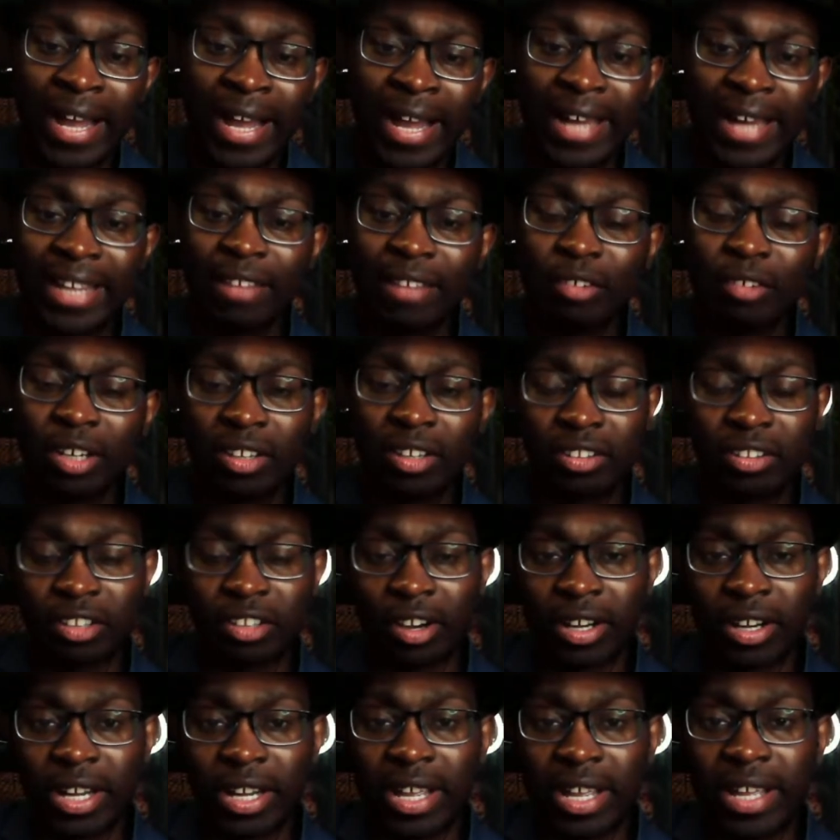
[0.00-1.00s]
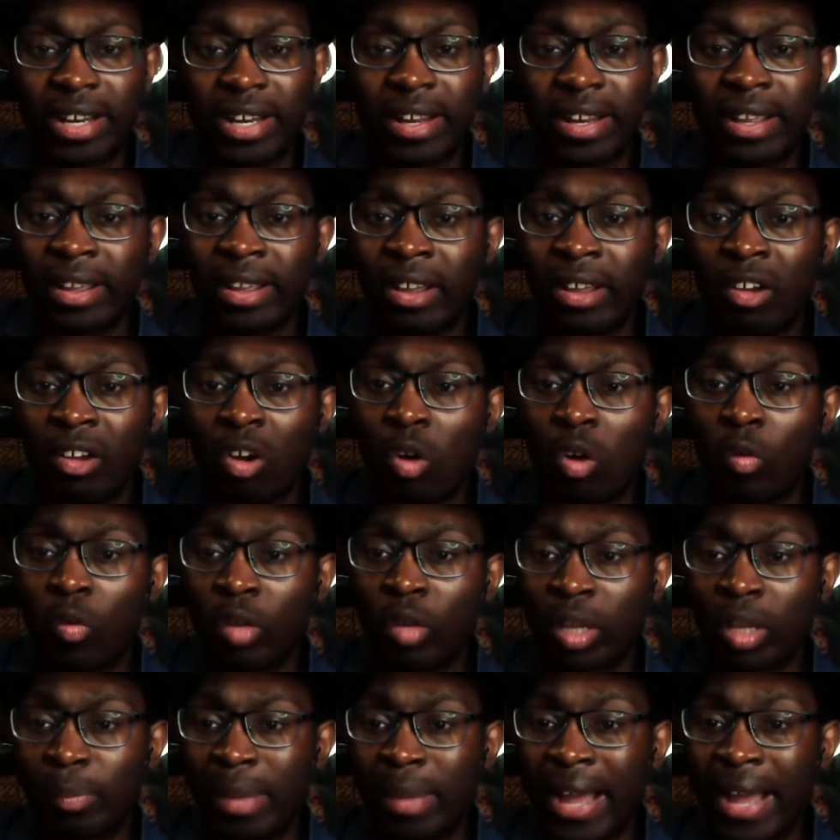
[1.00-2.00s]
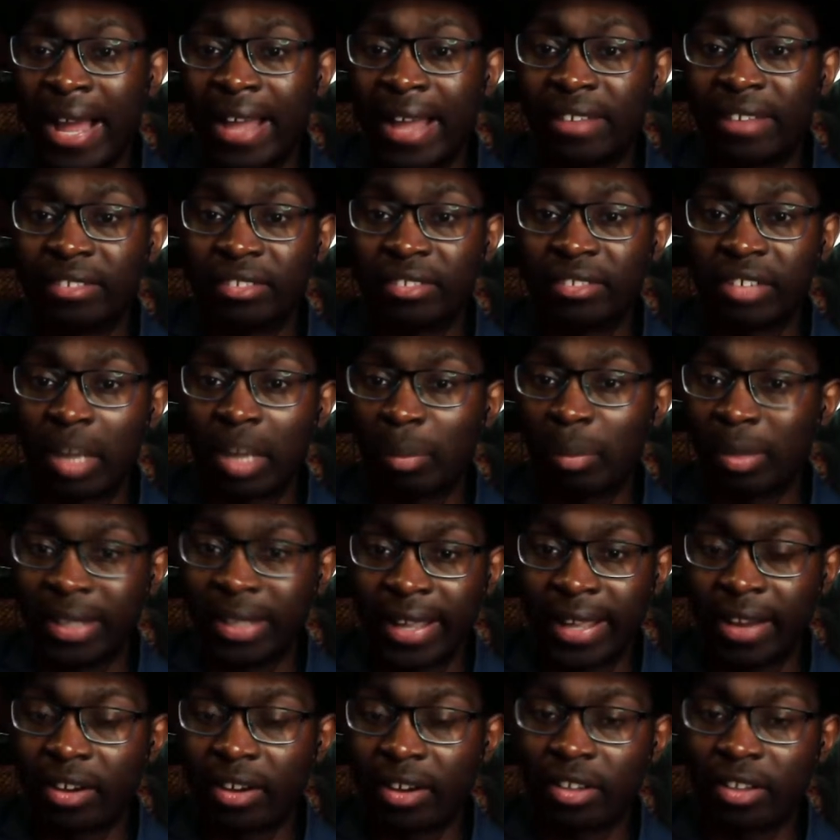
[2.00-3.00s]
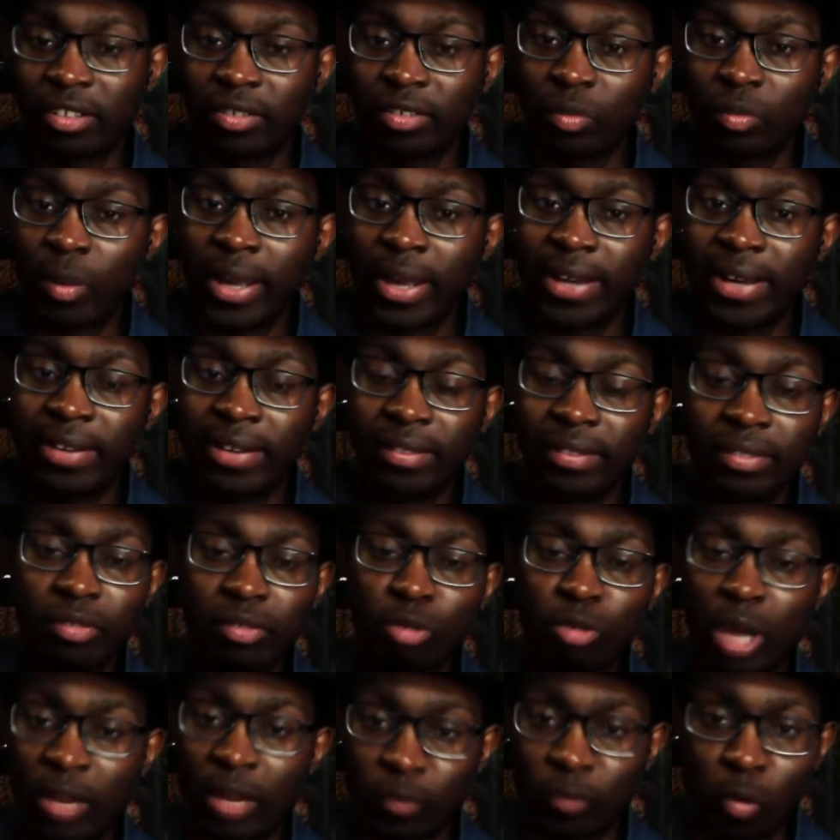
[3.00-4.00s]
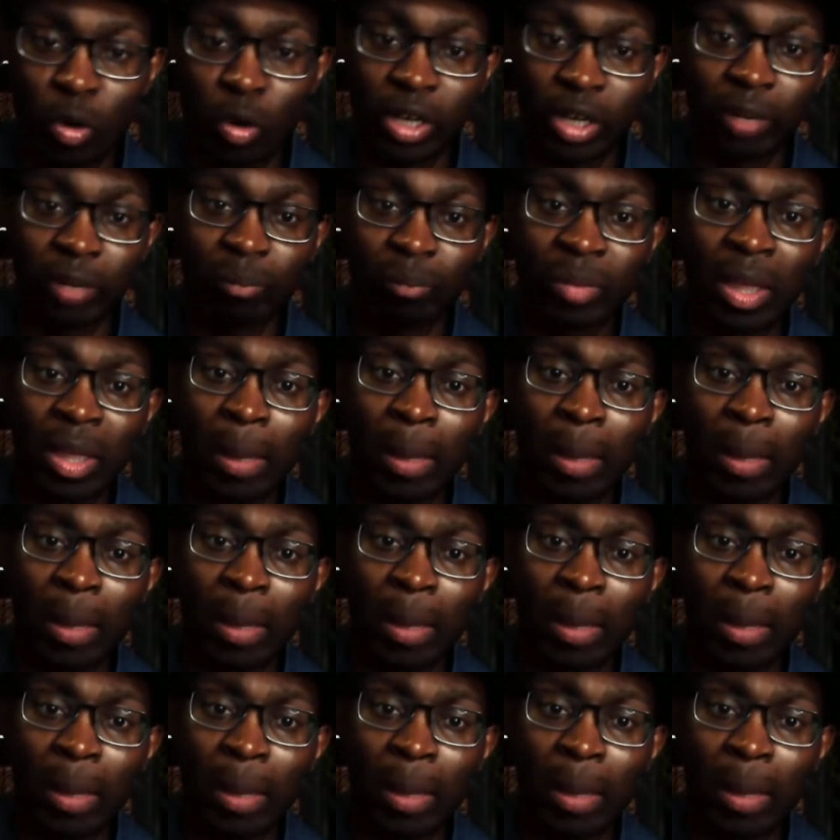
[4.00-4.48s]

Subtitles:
I think it really started over the past couple of years with Trey Ford.